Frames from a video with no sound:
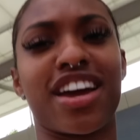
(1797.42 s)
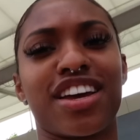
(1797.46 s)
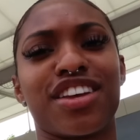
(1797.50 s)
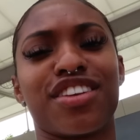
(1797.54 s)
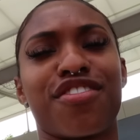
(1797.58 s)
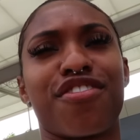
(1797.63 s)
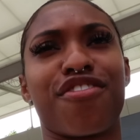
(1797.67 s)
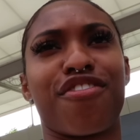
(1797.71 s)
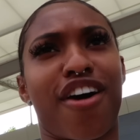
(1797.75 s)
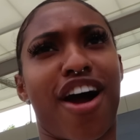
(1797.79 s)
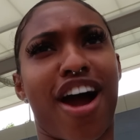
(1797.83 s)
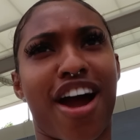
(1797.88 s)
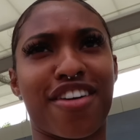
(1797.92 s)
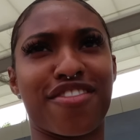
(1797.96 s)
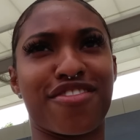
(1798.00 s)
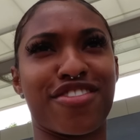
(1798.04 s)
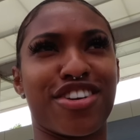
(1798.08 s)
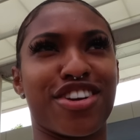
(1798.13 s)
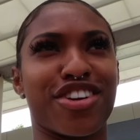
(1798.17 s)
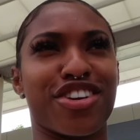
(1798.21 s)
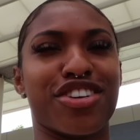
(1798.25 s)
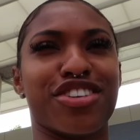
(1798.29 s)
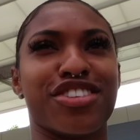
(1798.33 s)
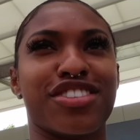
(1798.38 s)
is 5
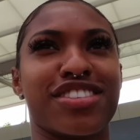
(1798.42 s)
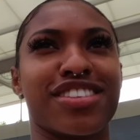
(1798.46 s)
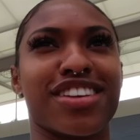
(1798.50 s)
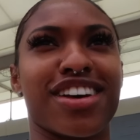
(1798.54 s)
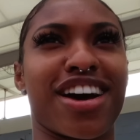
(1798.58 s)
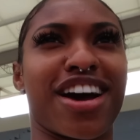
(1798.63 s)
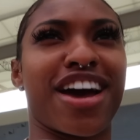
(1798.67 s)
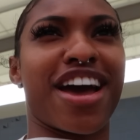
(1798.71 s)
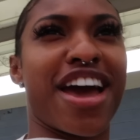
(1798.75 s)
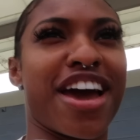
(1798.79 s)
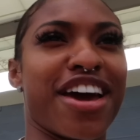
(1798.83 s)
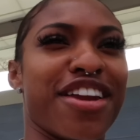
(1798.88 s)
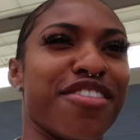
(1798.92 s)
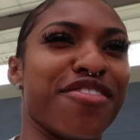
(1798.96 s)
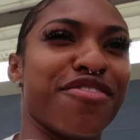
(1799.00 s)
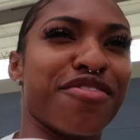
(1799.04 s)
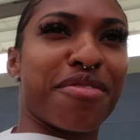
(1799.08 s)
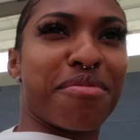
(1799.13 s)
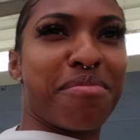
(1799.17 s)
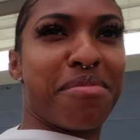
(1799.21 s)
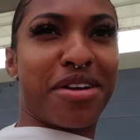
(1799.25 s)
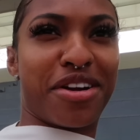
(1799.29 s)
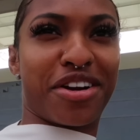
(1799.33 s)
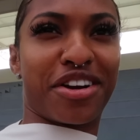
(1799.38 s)
years ahead
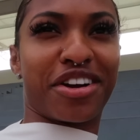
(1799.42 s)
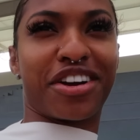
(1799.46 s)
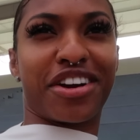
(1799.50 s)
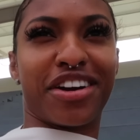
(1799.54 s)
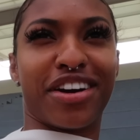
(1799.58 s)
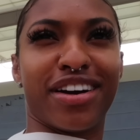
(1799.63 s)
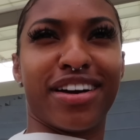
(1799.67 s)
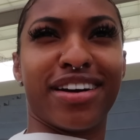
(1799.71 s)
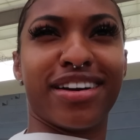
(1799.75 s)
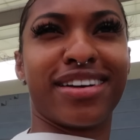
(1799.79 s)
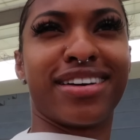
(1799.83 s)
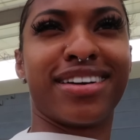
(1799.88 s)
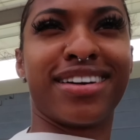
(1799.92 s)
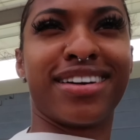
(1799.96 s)
of America.